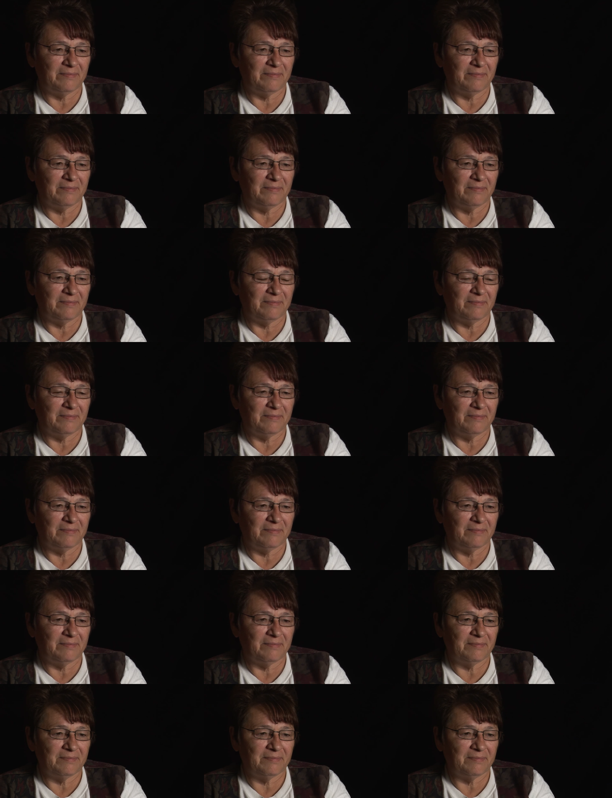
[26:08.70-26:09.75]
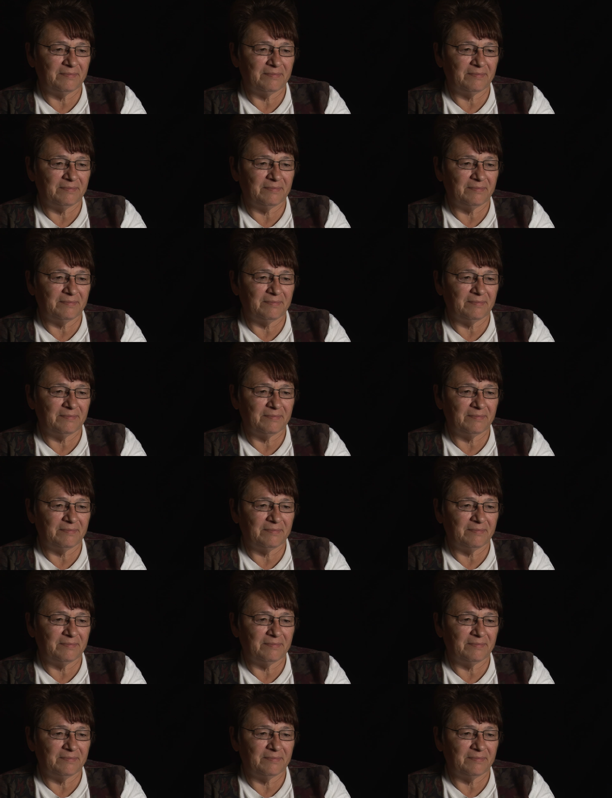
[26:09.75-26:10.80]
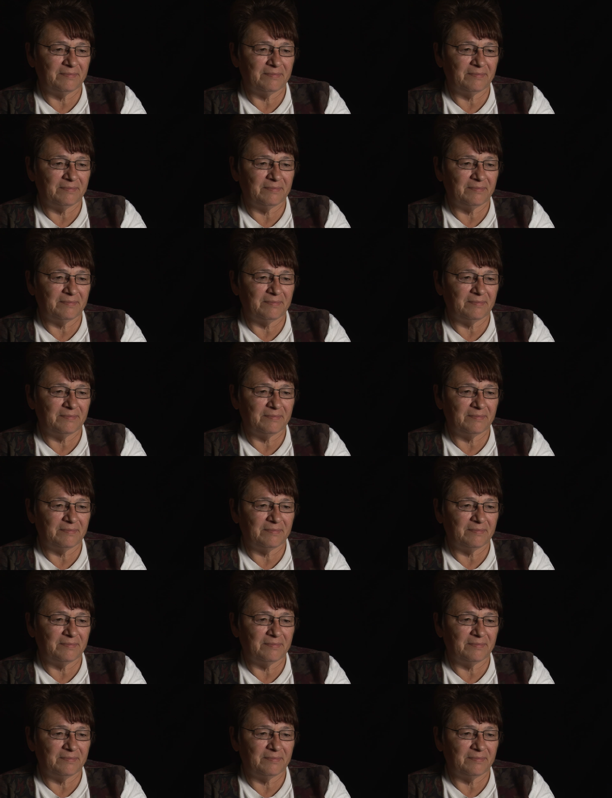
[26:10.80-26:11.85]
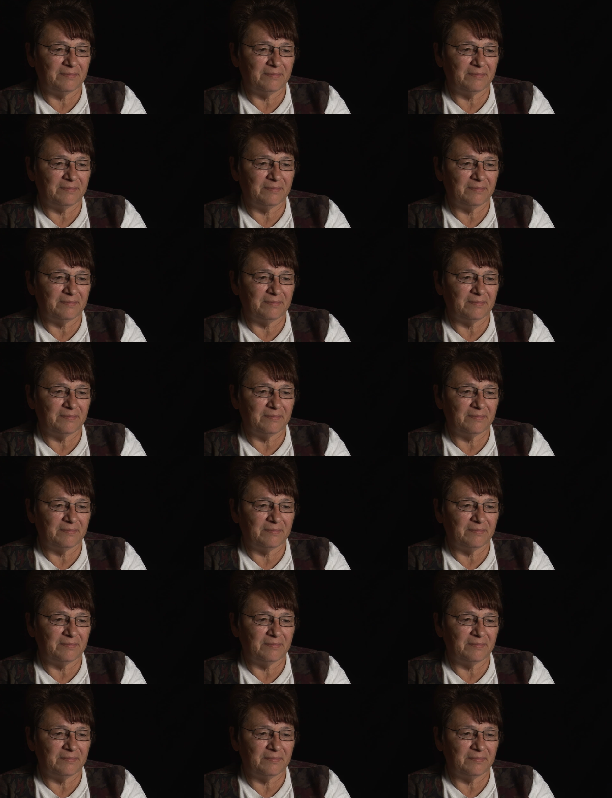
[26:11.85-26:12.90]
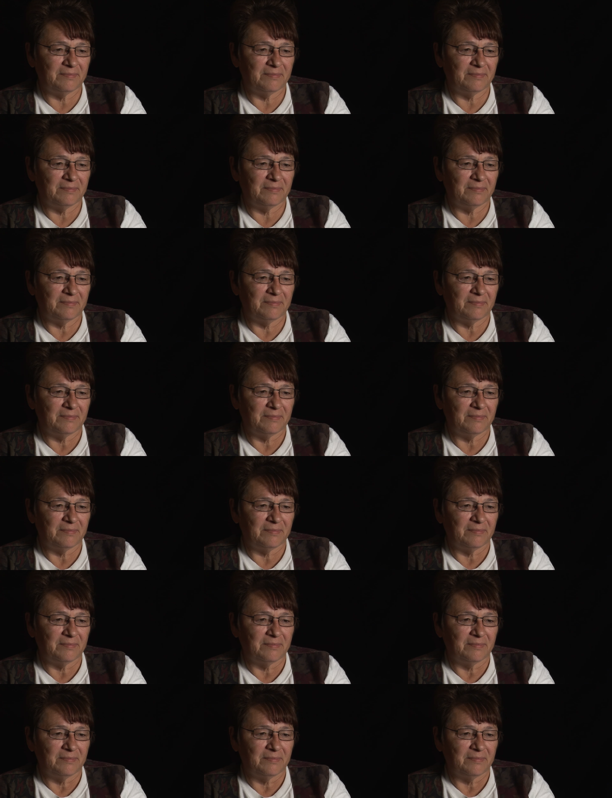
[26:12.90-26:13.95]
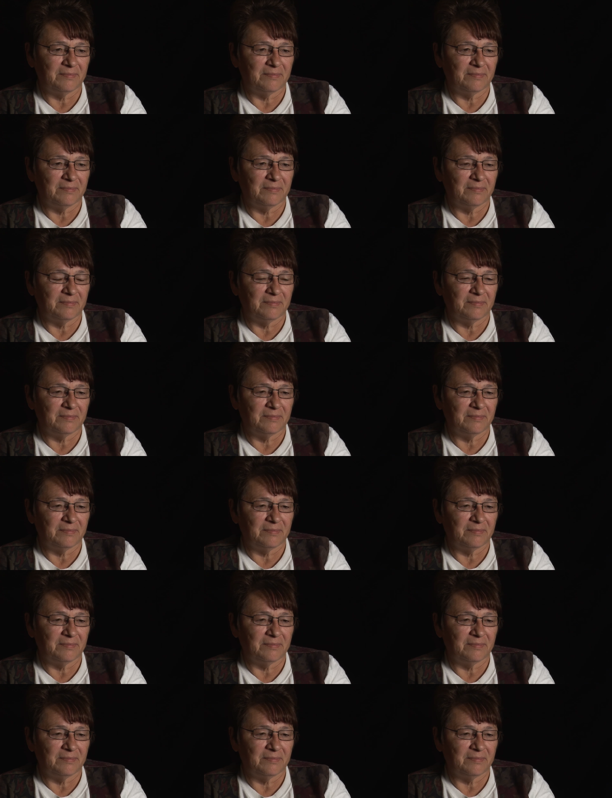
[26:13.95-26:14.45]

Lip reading: (silence)